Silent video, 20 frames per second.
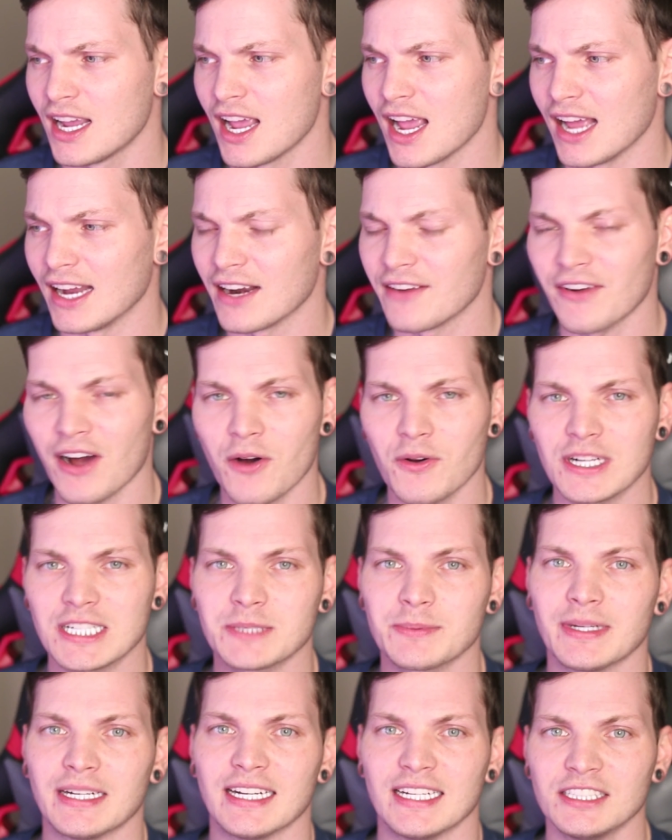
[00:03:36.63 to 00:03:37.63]
And I've always
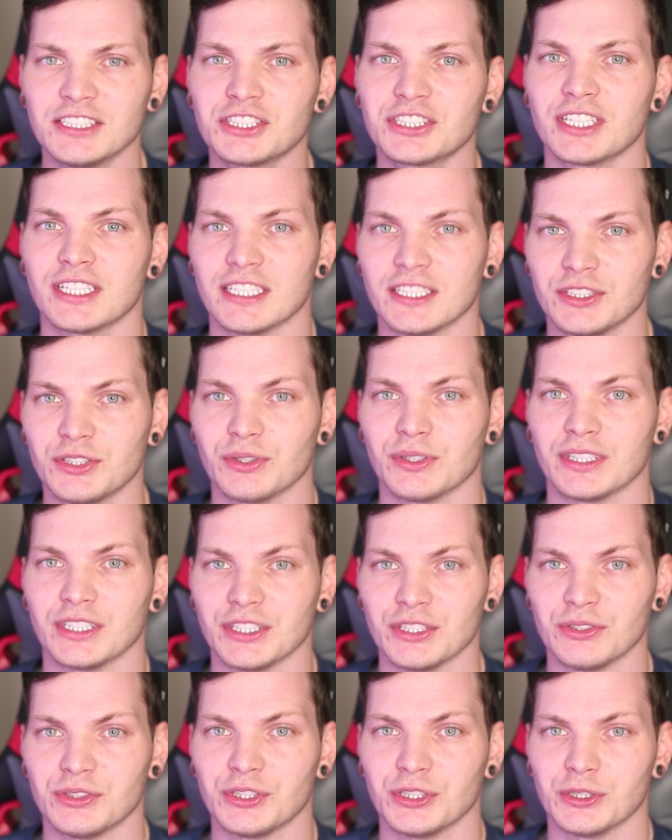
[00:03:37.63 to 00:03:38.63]
been interested in doing
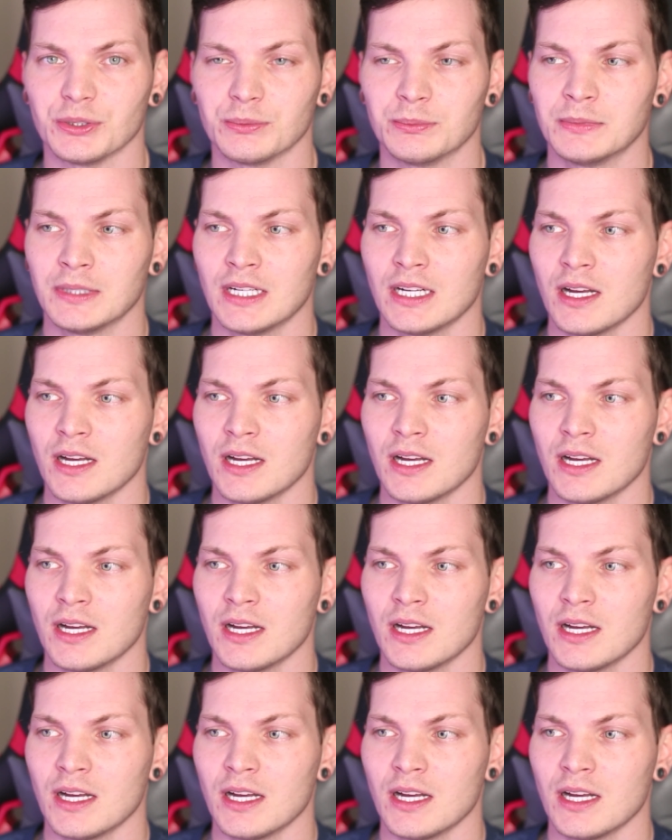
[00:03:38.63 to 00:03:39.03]
YouTube,